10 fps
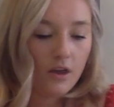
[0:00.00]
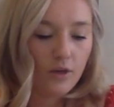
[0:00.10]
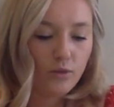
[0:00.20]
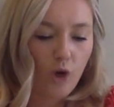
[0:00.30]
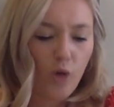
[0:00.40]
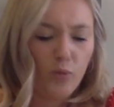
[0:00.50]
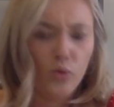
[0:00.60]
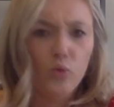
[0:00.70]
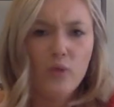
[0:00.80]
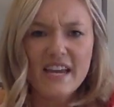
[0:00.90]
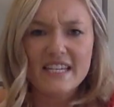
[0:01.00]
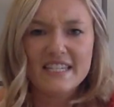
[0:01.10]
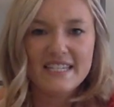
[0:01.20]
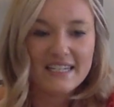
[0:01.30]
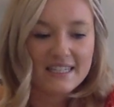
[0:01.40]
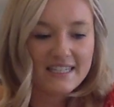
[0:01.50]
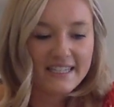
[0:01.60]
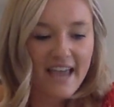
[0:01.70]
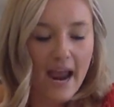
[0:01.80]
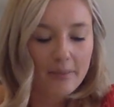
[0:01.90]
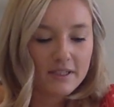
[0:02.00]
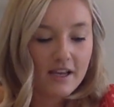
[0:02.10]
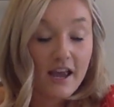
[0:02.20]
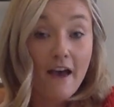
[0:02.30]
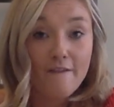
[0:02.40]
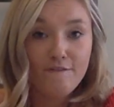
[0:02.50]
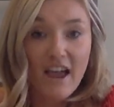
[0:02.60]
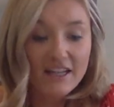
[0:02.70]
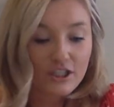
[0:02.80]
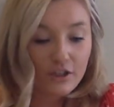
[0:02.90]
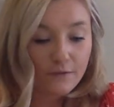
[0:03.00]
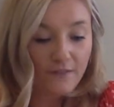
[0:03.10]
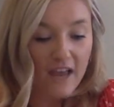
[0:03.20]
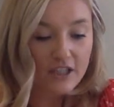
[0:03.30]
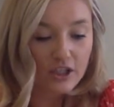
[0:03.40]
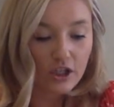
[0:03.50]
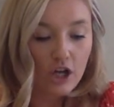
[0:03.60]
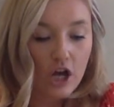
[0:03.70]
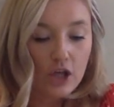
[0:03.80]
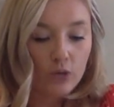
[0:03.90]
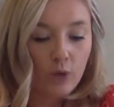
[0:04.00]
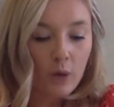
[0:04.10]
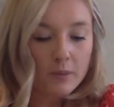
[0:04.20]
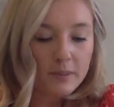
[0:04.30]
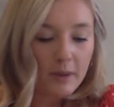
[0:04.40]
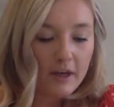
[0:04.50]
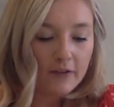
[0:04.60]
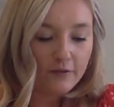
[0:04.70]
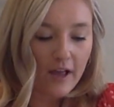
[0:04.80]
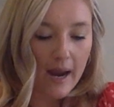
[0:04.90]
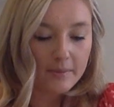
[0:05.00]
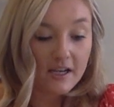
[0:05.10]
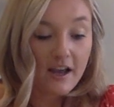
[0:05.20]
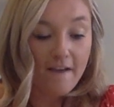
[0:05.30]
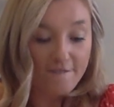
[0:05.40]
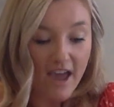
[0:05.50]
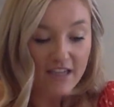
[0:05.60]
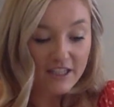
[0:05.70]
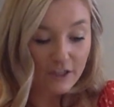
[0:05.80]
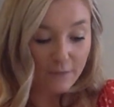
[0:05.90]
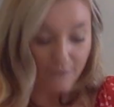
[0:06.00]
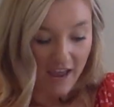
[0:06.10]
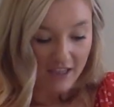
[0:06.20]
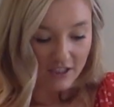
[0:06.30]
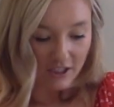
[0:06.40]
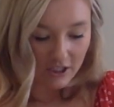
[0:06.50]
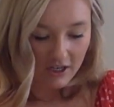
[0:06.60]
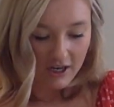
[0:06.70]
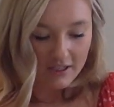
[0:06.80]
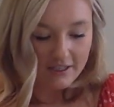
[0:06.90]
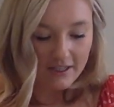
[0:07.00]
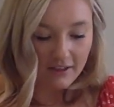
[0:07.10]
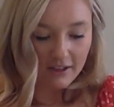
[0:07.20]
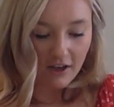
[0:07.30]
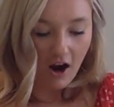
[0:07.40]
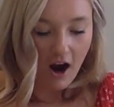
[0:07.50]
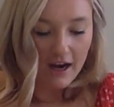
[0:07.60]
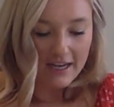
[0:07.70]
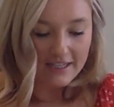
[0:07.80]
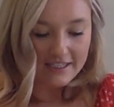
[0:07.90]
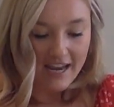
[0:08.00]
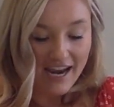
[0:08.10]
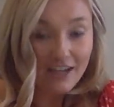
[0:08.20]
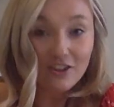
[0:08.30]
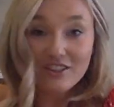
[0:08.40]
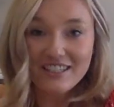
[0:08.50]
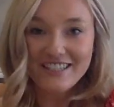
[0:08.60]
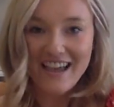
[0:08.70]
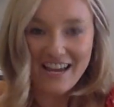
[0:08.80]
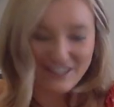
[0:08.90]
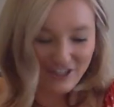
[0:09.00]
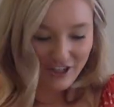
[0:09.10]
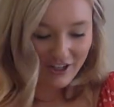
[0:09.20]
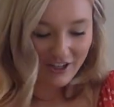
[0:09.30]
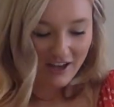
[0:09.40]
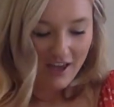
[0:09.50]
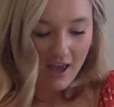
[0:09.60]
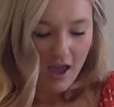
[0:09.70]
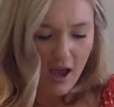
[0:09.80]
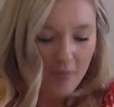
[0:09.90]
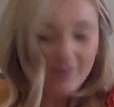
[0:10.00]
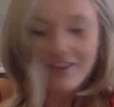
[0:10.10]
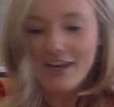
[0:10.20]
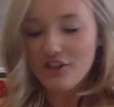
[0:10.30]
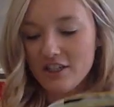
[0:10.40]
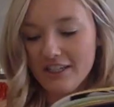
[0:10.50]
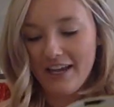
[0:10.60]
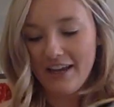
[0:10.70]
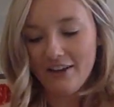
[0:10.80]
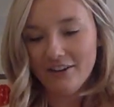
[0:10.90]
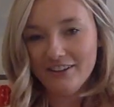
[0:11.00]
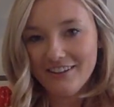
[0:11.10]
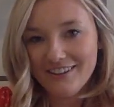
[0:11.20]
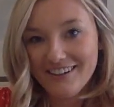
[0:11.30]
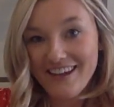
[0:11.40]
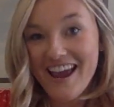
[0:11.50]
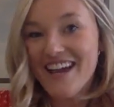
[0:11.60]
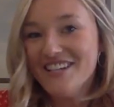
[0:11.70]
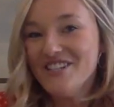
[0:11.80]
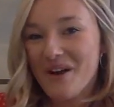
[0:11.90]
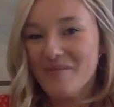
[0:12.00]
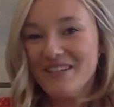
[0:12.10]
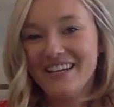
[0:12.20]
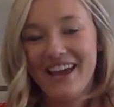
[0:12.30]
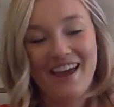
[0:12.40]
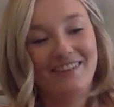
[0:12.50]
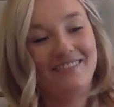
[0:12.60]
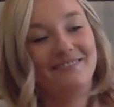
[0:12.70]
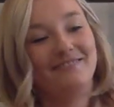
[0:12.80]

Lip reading: The rope whizzed and slapped. Faster, faster, the rope spun and flapped. Faster, faster, till it caught in a tangled disaster. But they just giggled and jumped again.